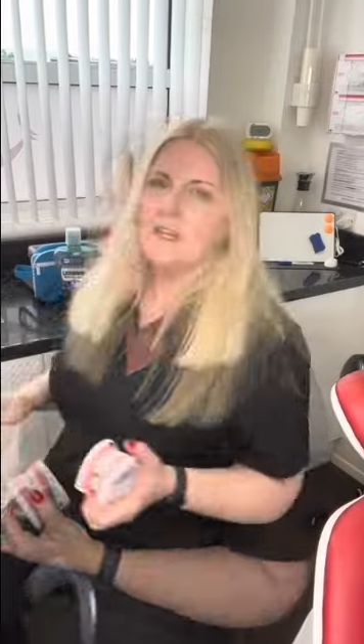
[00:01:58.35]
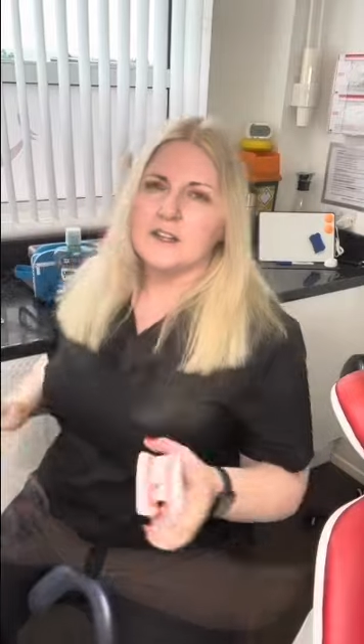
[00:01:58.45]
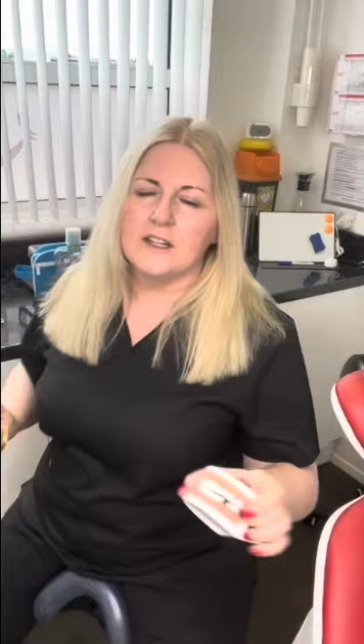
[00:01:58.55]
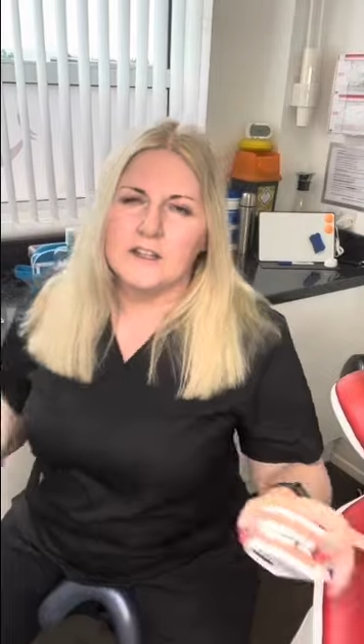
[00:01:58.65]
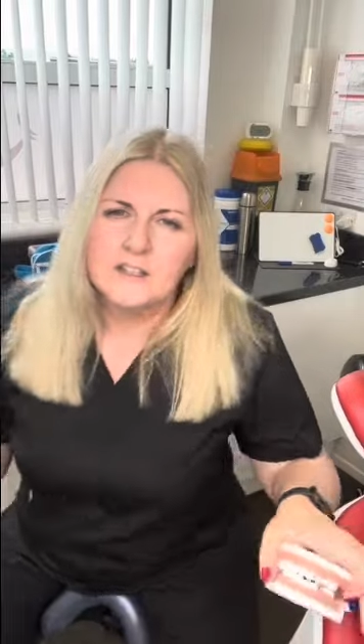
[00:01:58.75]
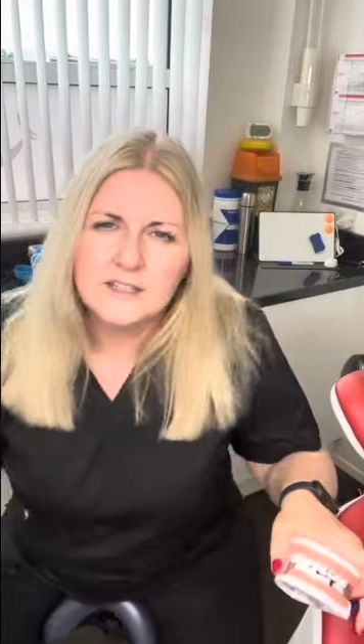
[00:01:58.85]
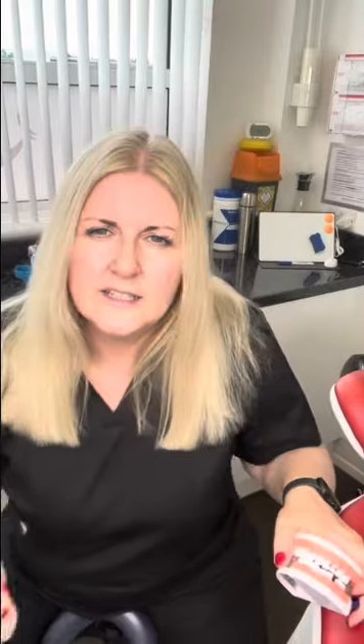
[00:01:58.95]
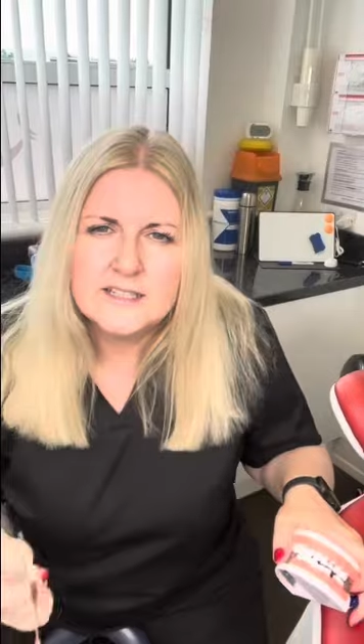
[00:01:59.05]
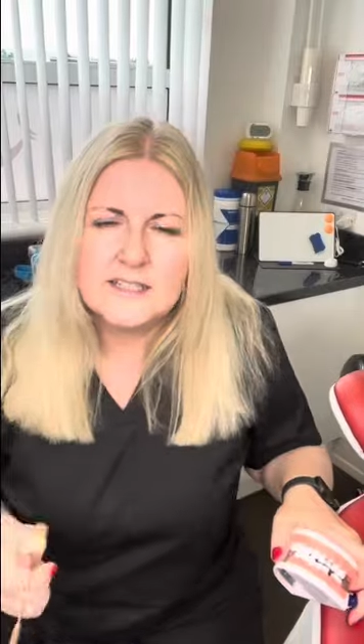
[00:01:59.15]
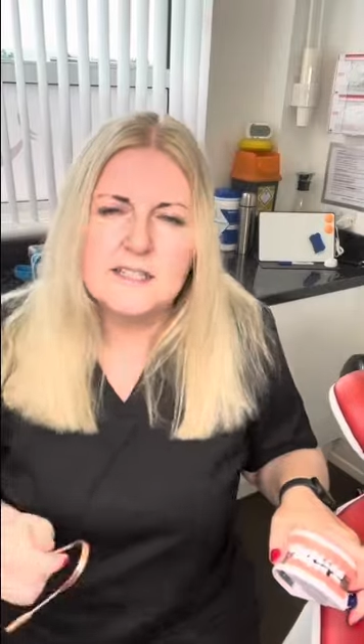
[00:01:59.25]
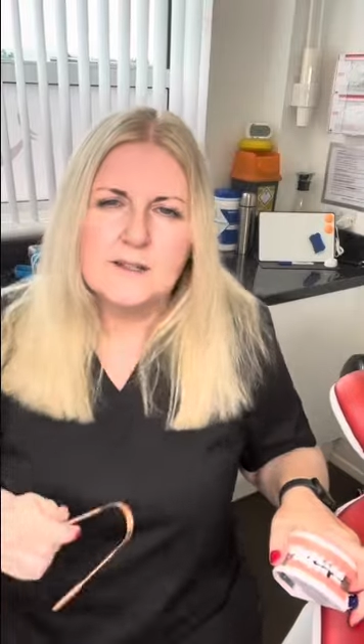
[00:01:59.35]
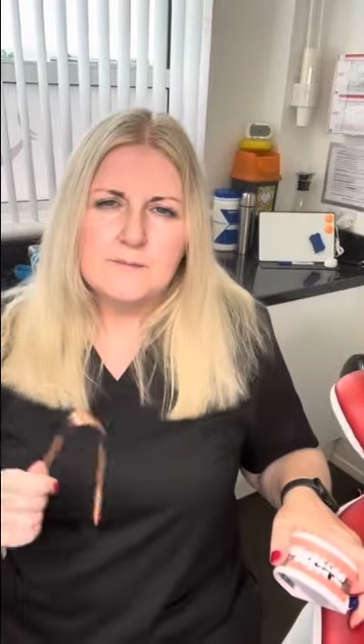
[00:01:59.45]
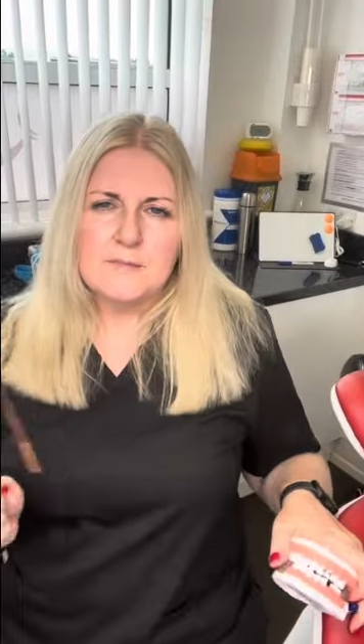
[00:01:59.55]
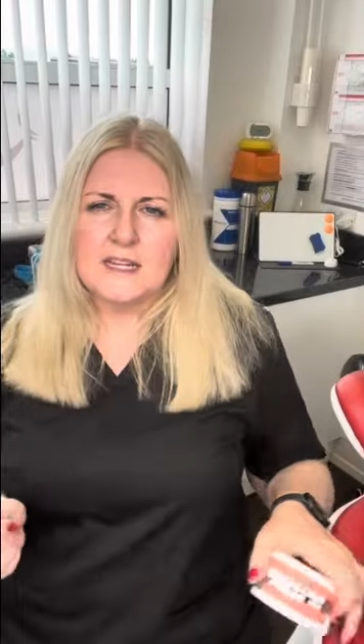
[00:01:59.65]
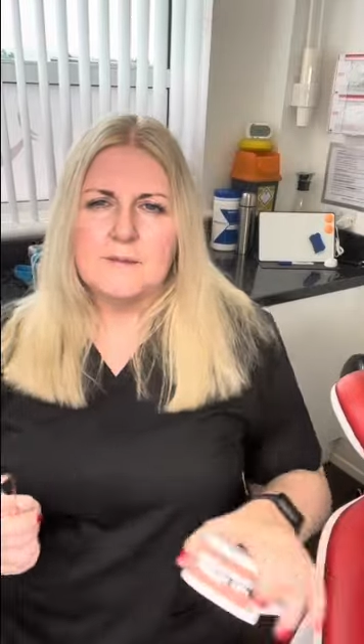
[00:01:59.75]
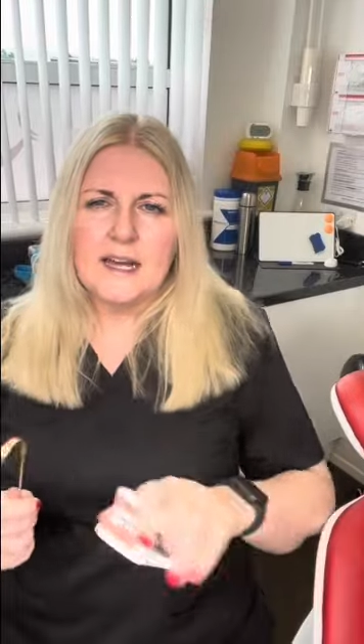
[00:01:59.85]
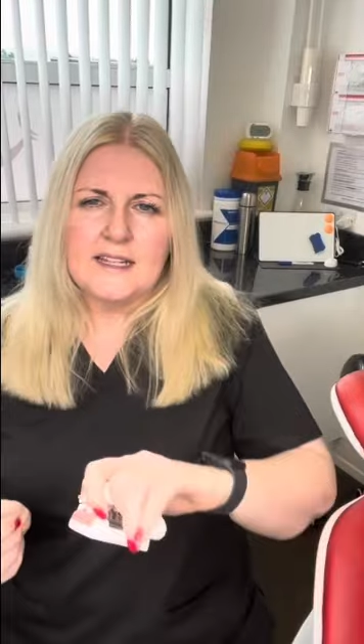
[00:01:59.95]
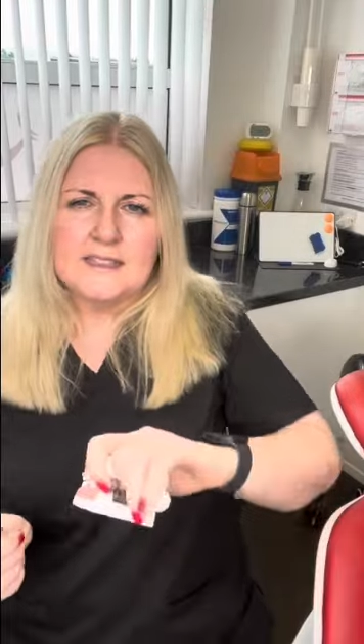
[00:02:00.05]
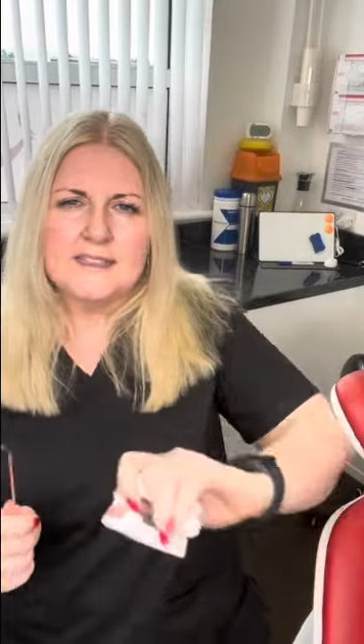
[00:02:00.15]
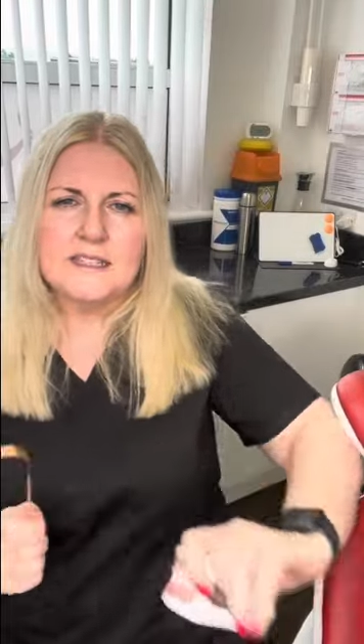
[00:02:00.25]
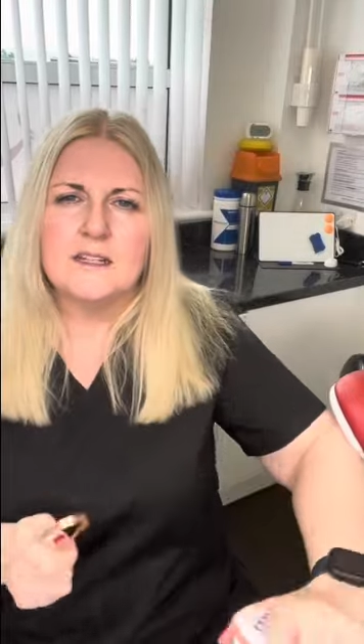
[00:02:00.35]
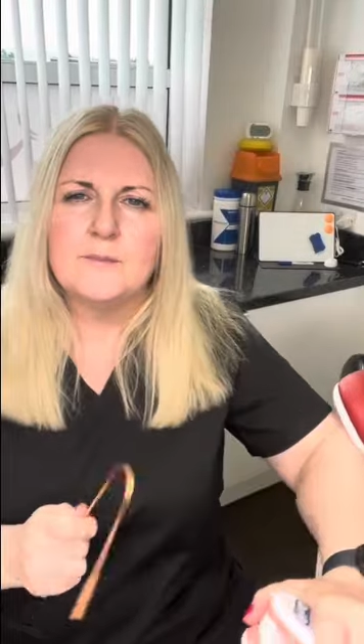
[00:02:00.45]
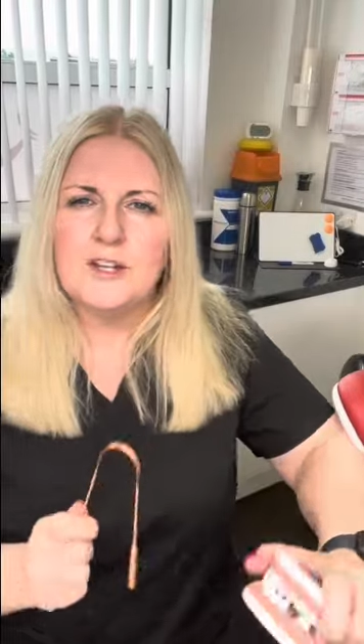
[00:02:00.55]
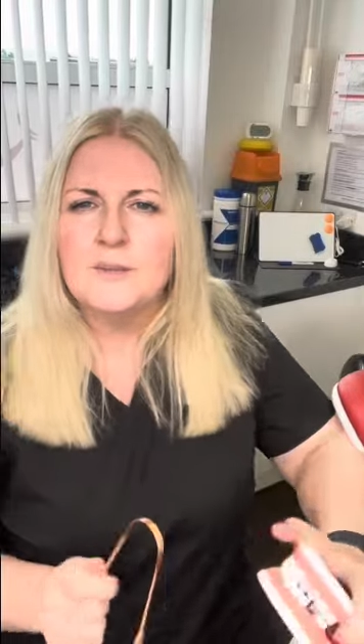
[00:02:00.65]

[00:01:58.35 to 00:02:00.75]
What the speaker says: The other thing to minimise the amount